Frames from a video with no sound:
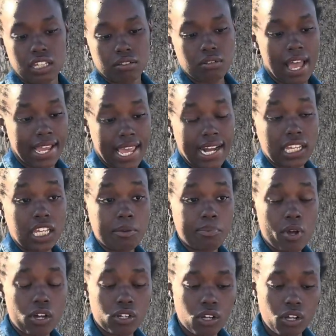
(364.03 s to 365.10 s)
I gotta keep
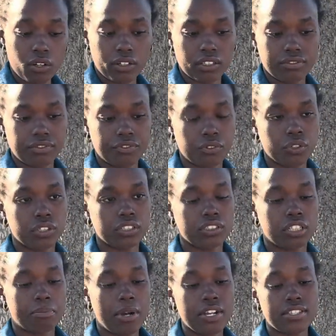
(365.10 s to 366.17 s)
on going for
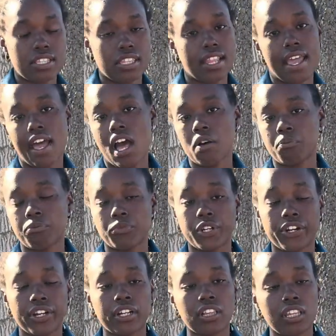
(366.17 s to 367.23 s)
the person that I'm
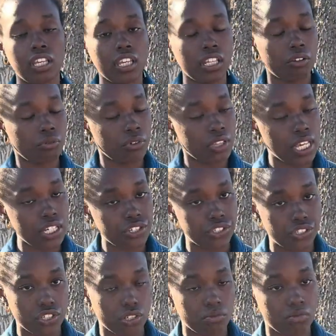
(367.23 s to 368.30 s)
currently in a
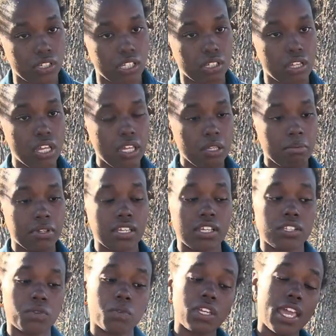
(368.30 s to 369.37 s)
relationship with
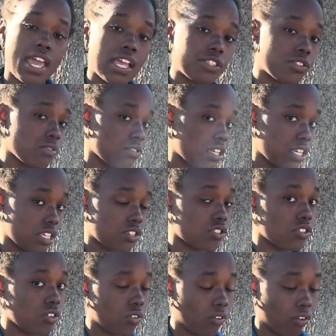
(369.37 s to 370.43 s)
because we had 2 kids
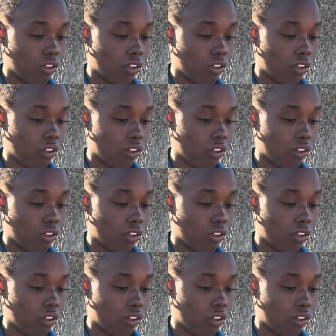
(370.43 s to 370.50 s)
too.